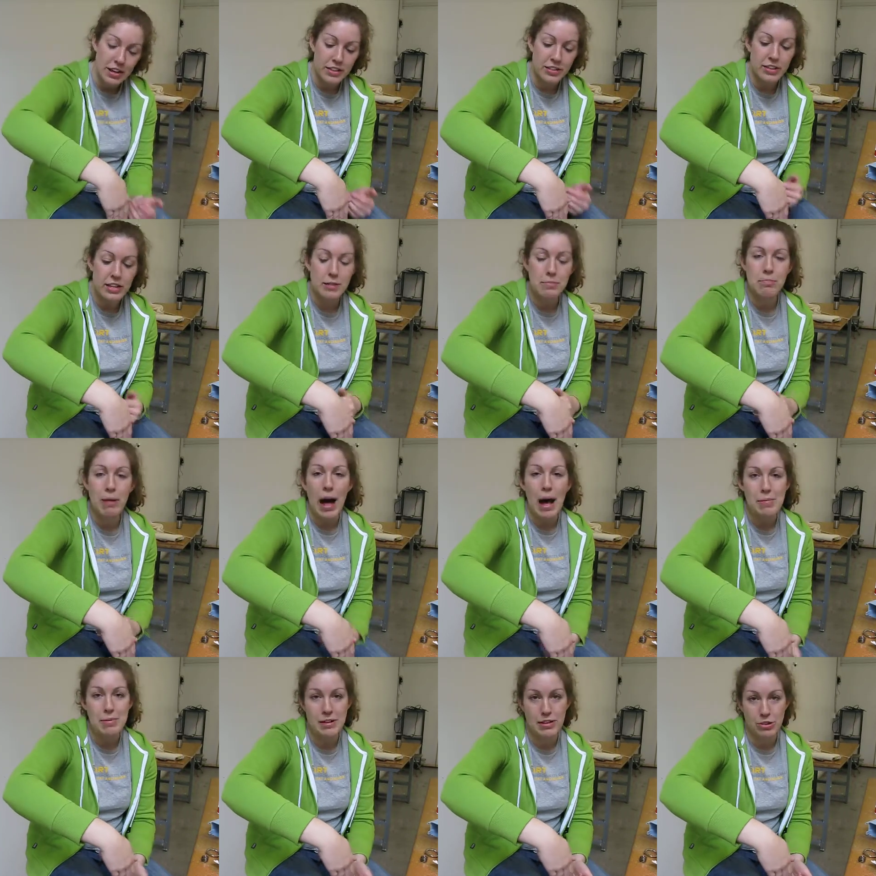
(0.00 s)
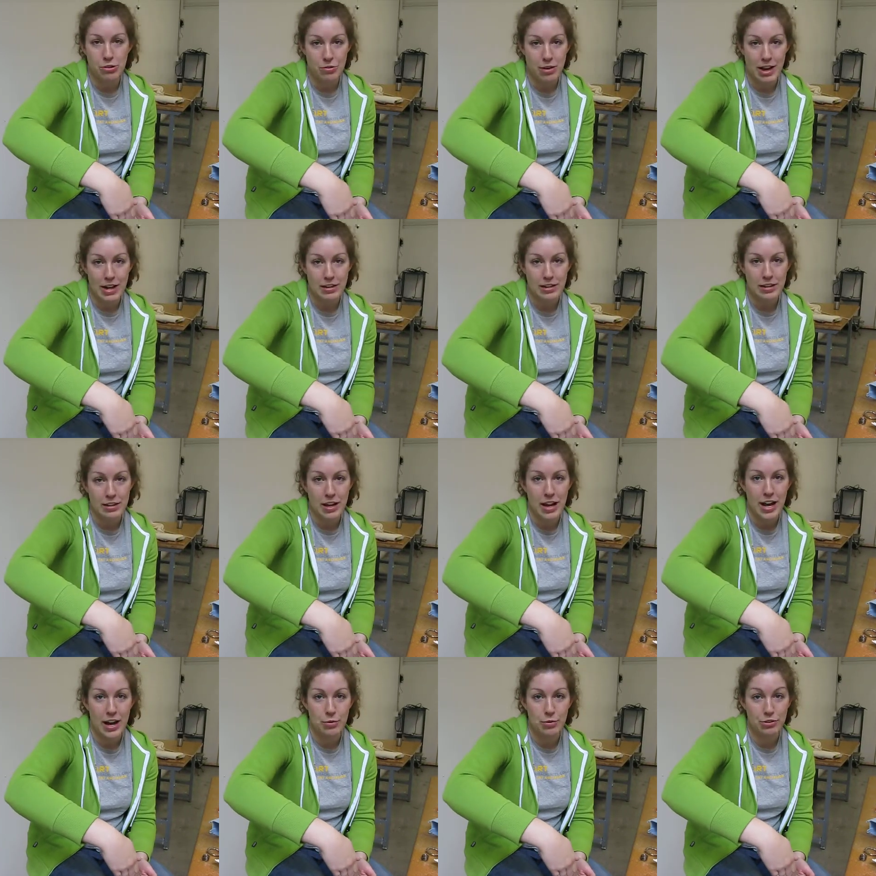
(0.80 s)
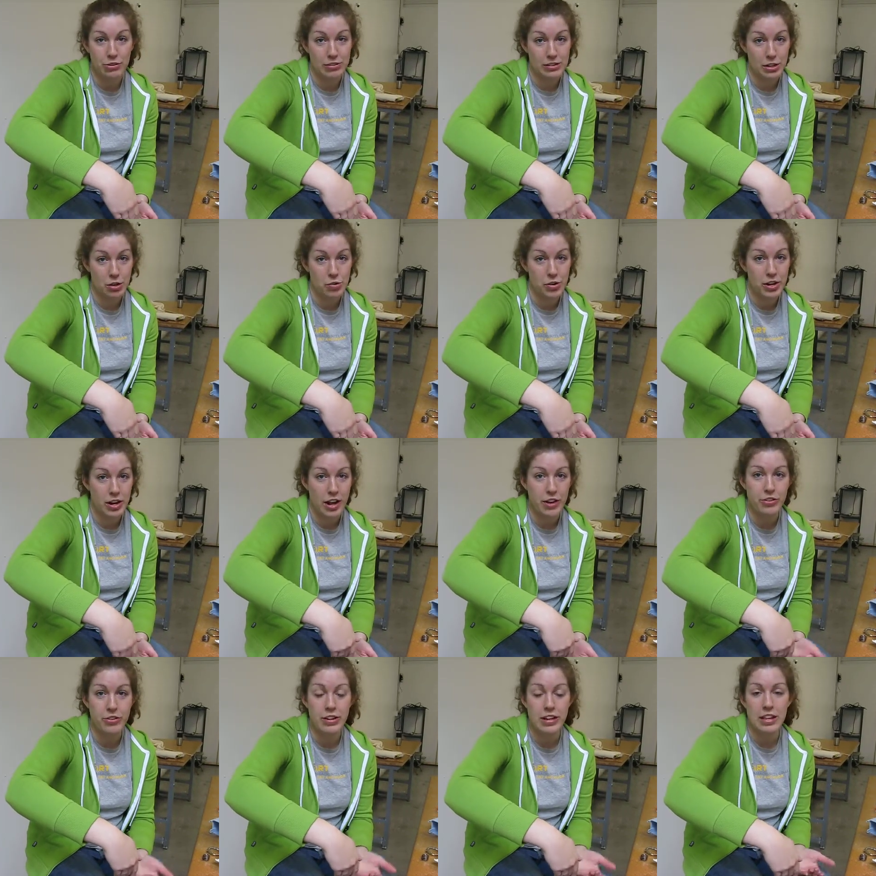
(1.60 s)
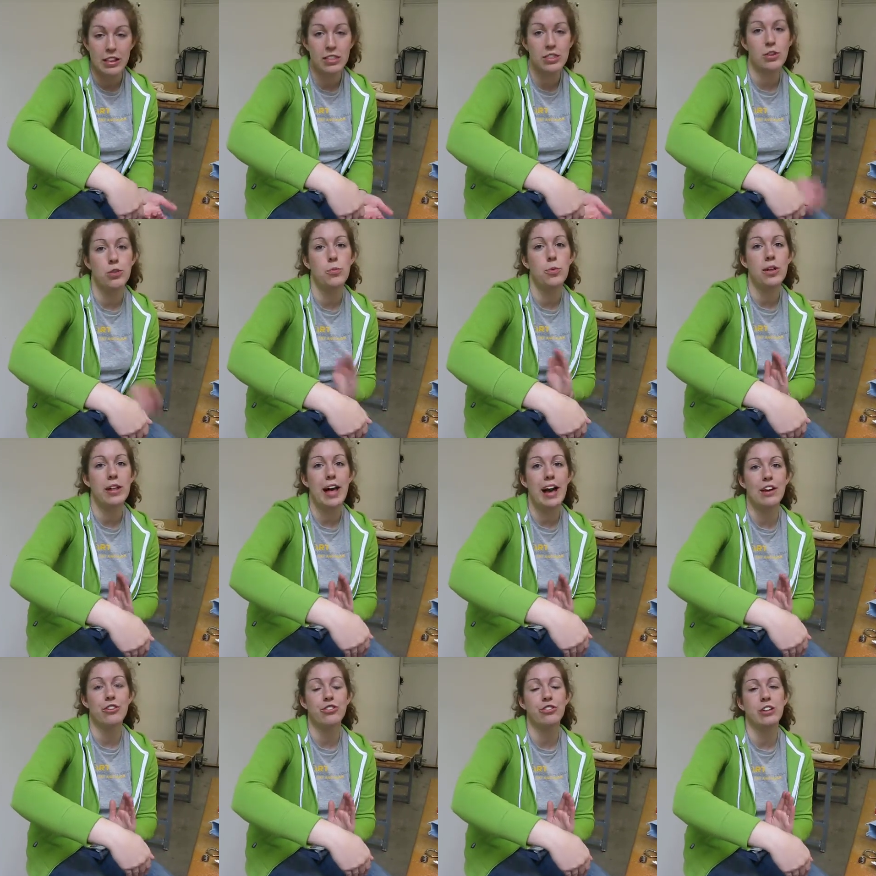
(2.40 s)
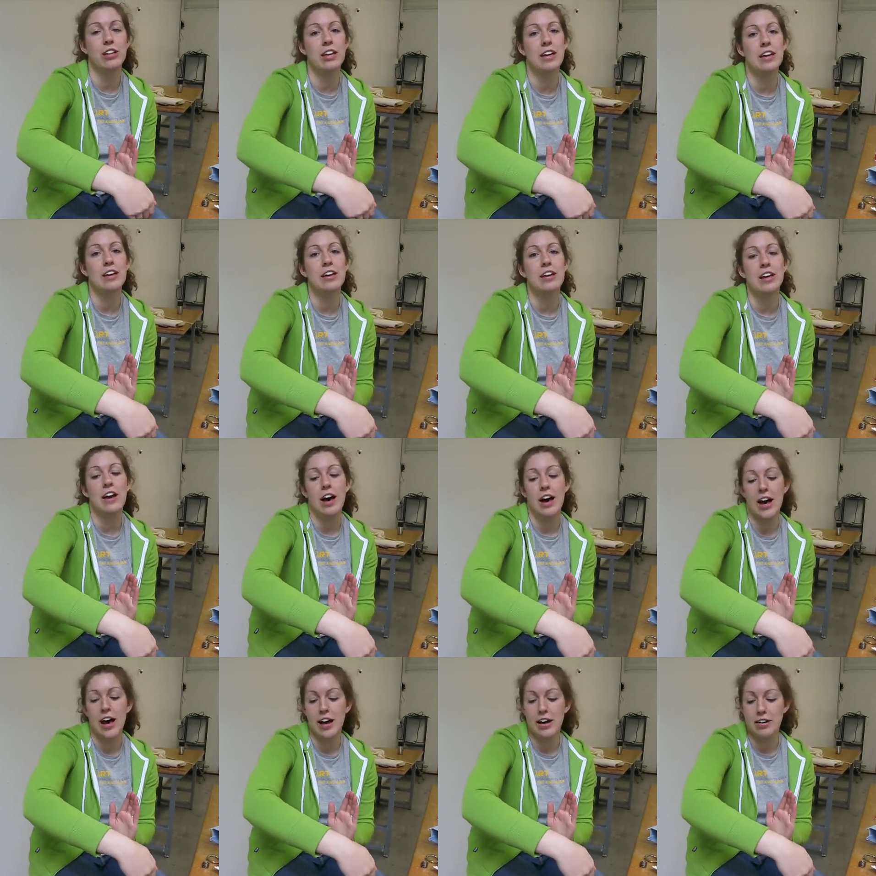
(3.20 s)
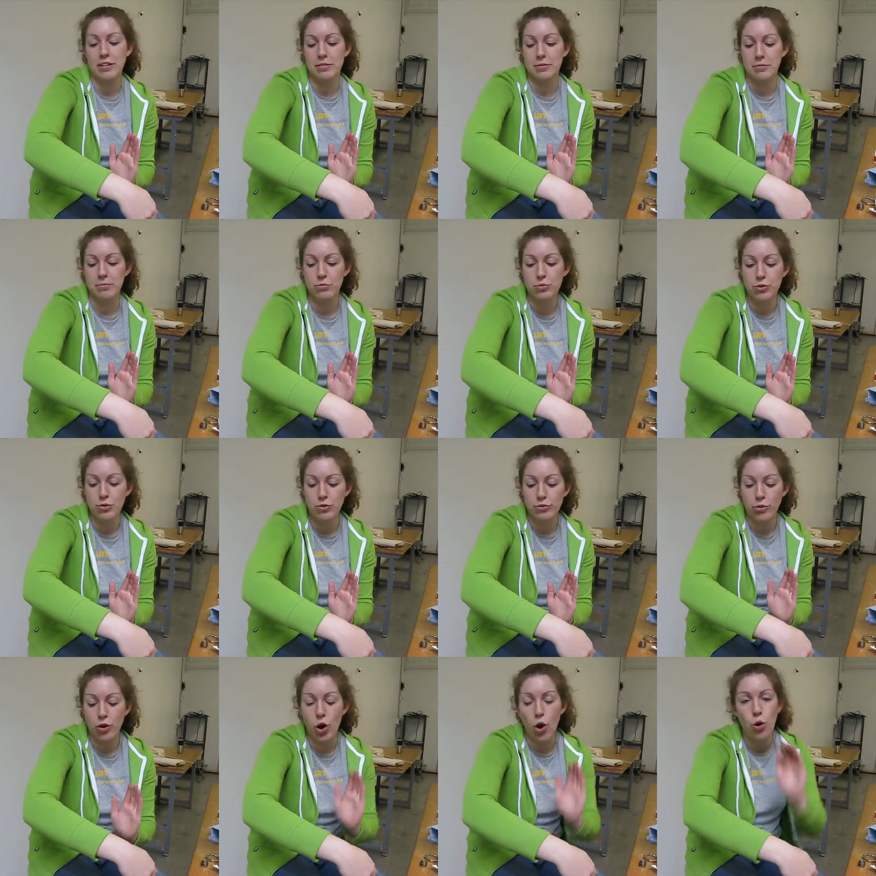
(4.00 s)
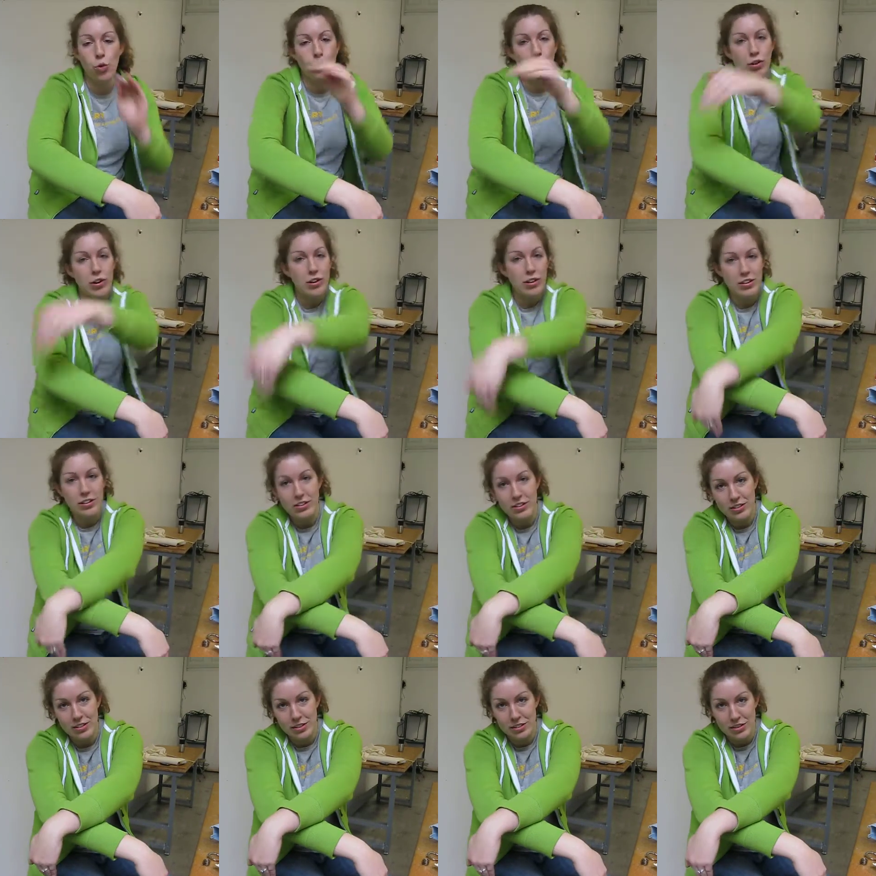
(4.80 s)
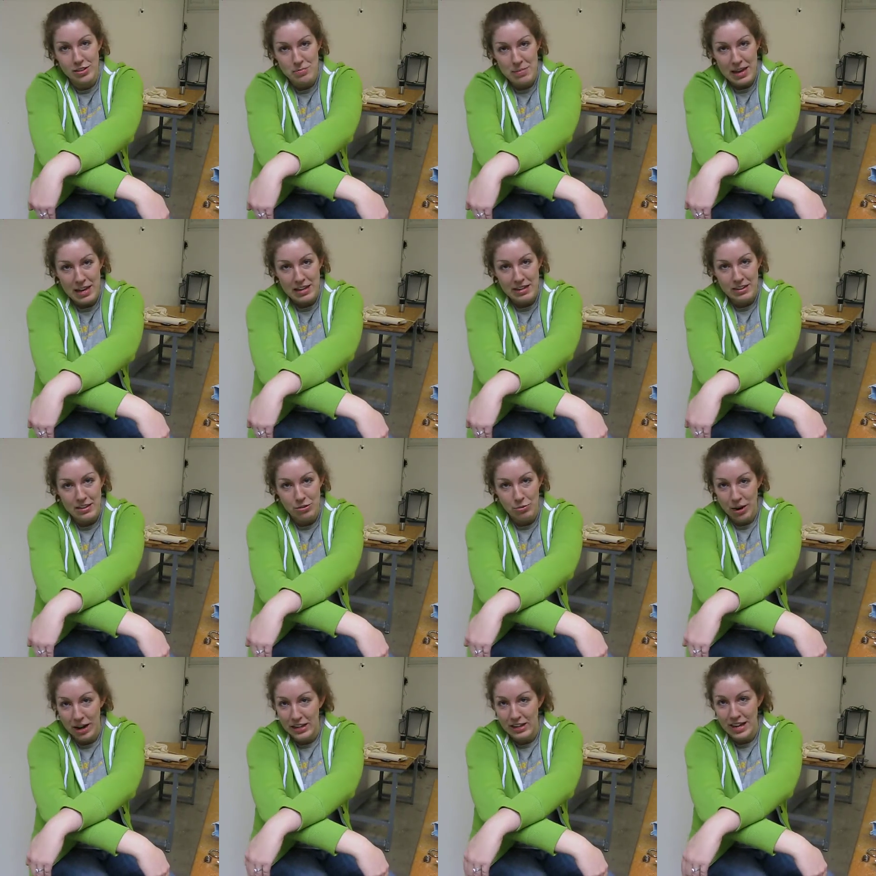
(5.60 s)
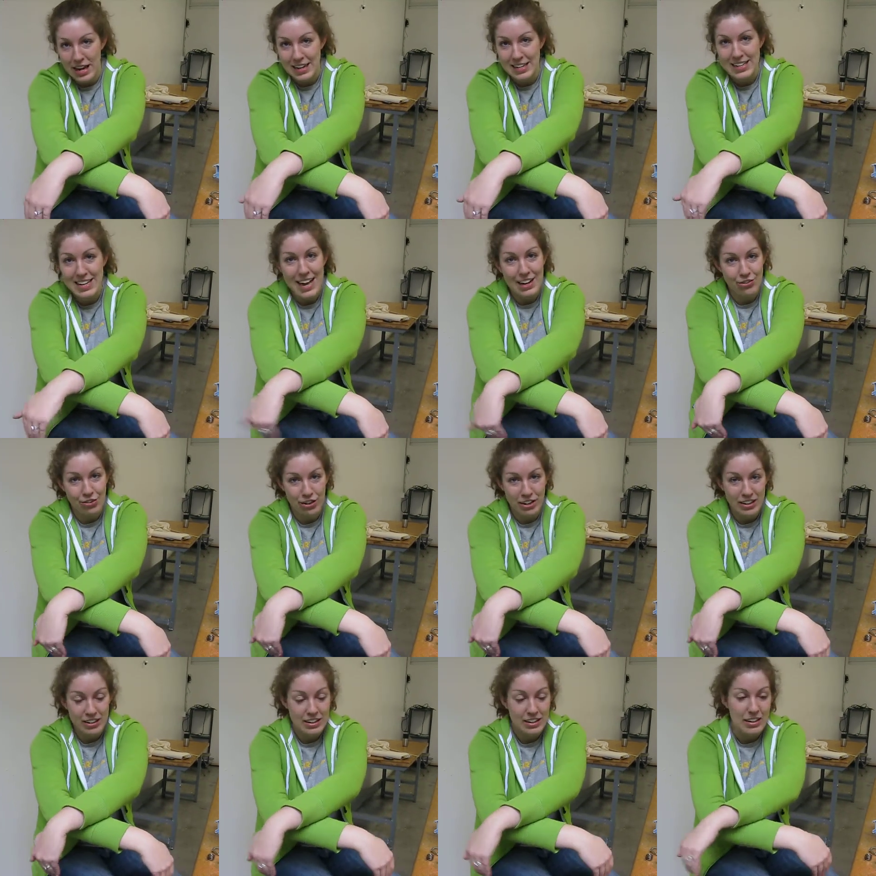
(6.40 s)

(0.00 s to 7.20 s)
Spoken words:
The bobbin thread, which is loaded underneath, will actually move over the main thread and catch it.